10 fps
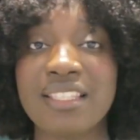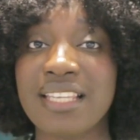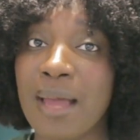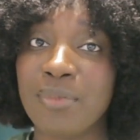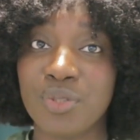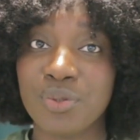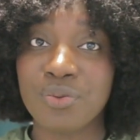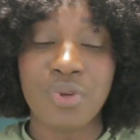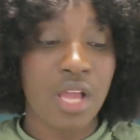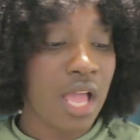
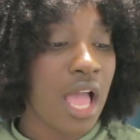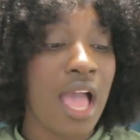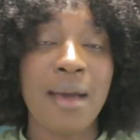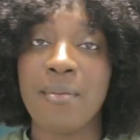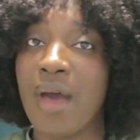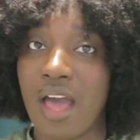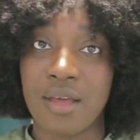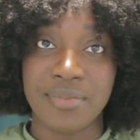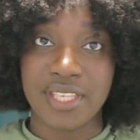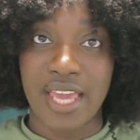Tableau,
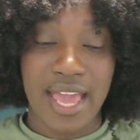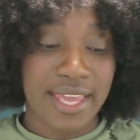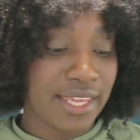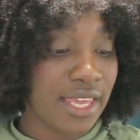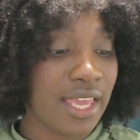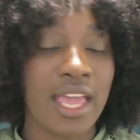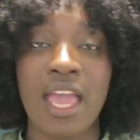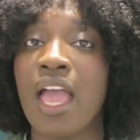Power BI,